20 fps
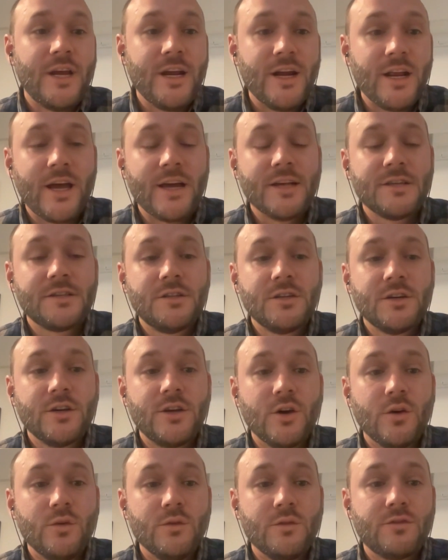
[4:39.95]
data has to
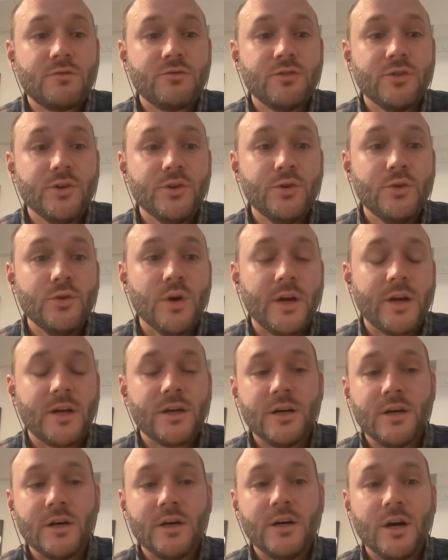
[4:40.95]
go through
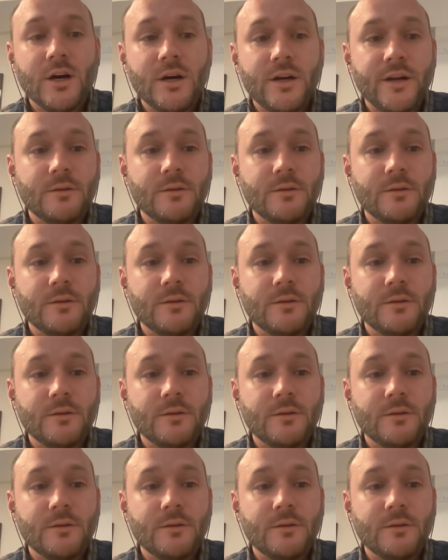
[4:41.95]
like a